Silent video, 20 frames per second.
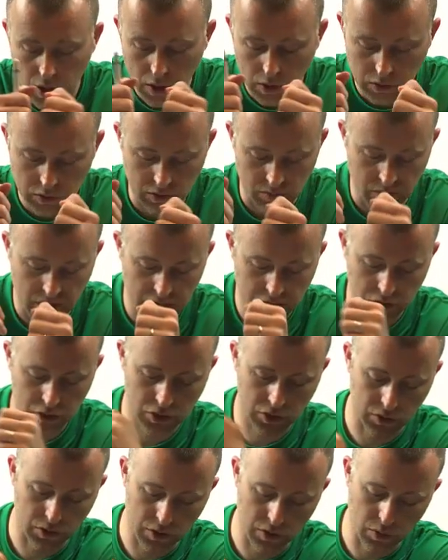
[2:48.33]
So make
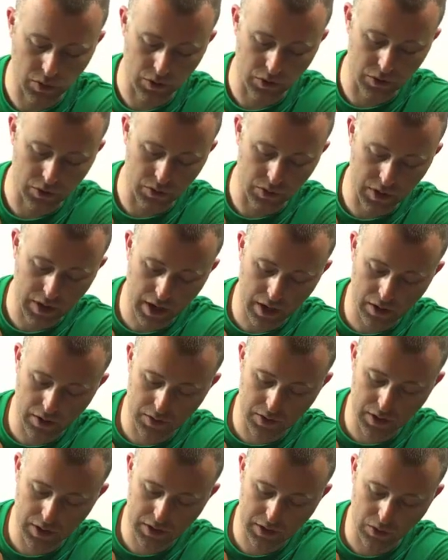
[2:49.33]
sure you are doing that on
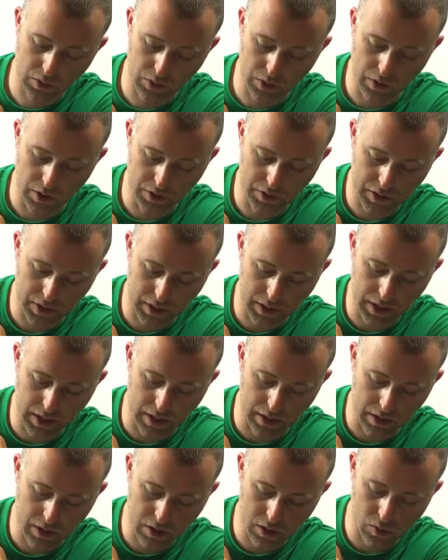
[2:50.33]
these, or else
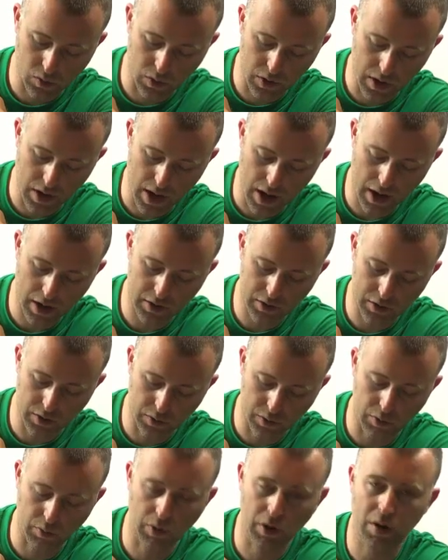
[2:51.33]
again you are not
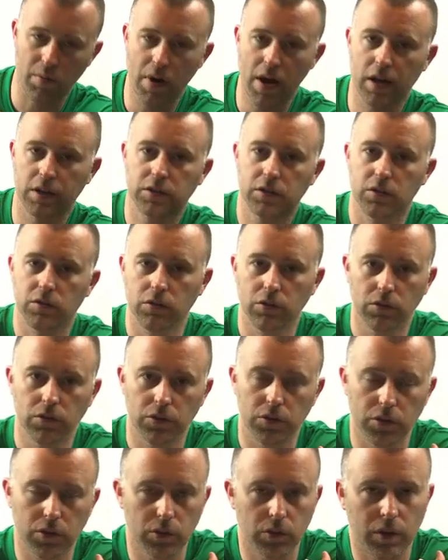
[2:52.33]
doing what I'm asking you to
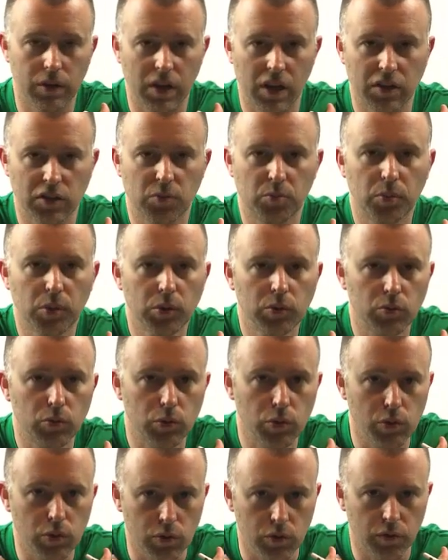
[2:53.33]
do, and that's
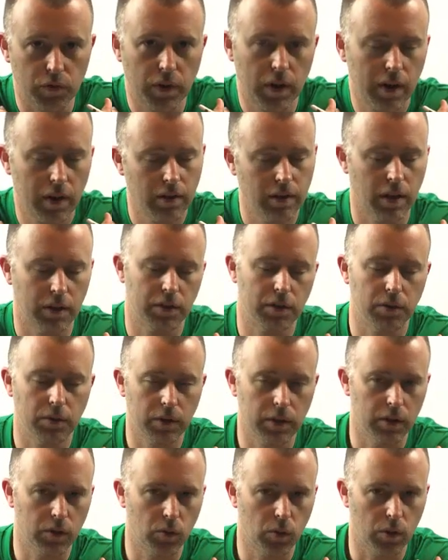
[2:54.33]
prove that they're
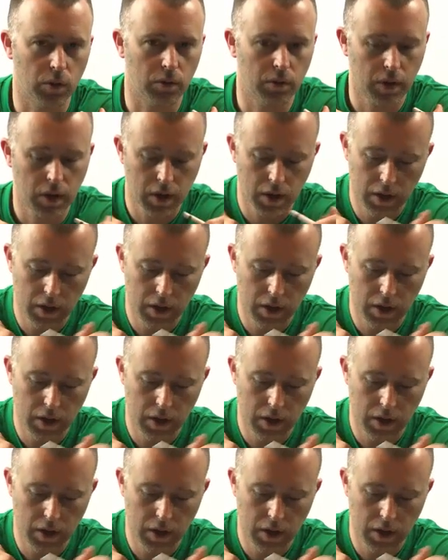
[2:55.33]
equal.